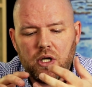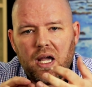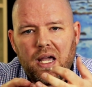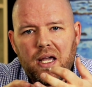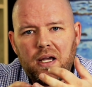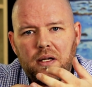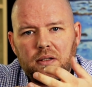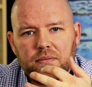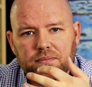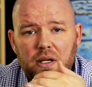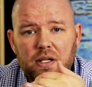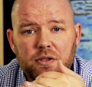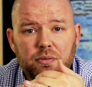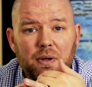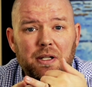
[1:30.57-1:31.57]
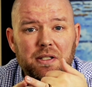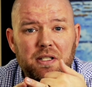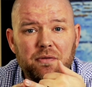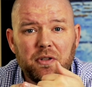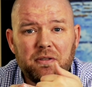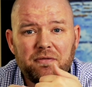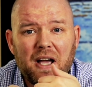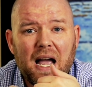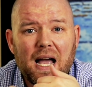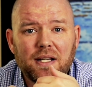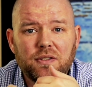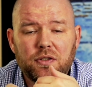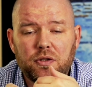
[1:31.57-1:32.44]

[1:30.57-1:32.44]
and it's relatively fast.